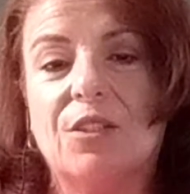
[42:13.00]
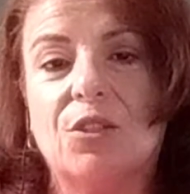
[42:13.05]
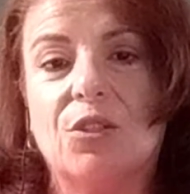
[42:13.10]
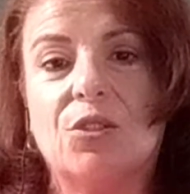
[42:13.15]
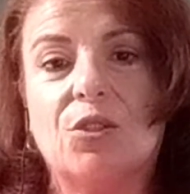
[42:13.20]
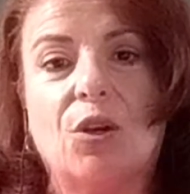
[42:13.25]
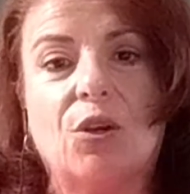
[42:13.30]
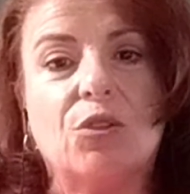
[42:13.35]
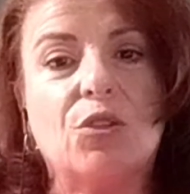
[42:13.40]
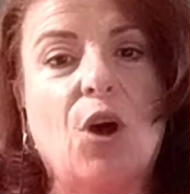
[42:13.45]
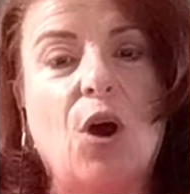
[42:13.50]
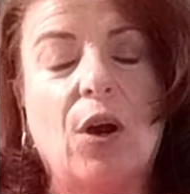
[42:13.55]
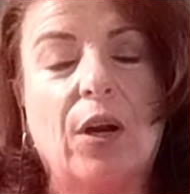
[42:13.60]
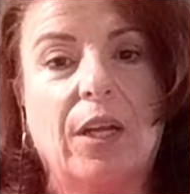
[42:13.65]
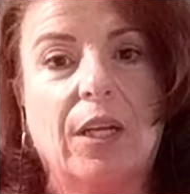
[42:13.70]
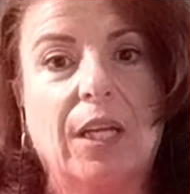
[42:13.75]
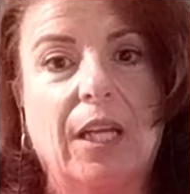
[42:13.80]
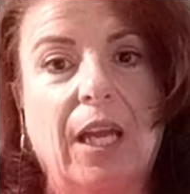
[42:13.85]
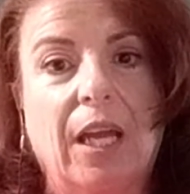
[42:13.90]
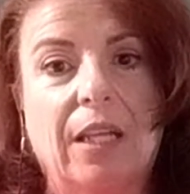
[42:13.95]
and just start
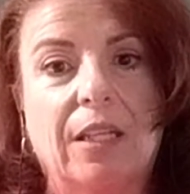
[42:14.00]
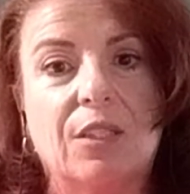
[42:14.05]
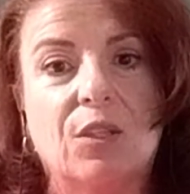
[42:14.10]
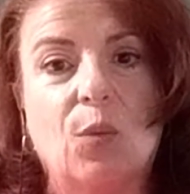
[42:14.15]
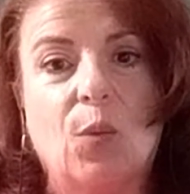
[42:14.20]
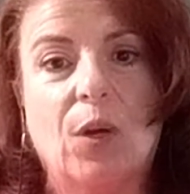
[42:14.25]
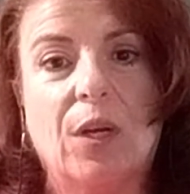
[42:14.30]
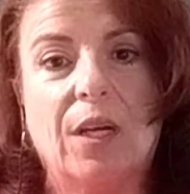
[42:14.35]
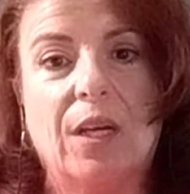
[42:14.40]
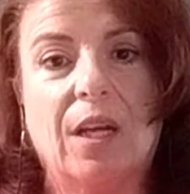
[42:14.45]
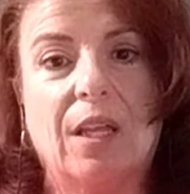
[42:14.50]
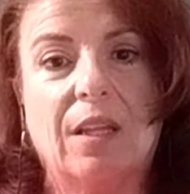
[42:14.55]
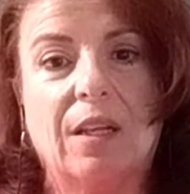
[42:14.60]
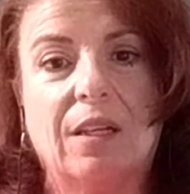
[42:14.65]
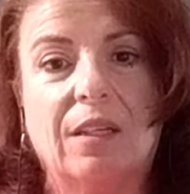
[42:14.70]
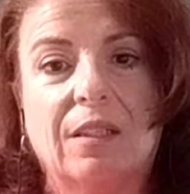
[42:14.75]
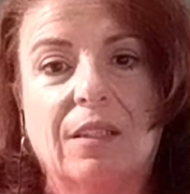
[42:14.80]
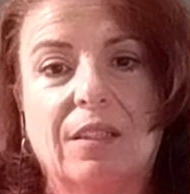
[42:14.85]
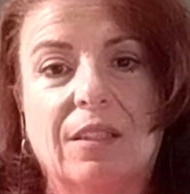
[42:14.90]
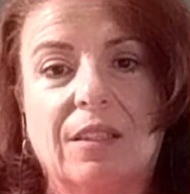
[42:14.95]
talking again to one
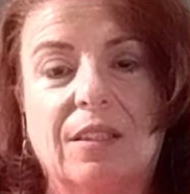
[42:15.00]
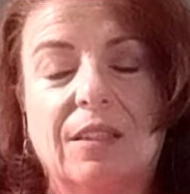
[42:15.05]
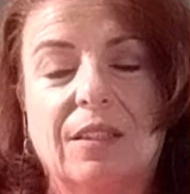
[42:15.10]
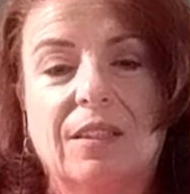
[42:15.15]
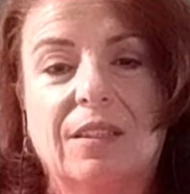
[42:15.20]
another.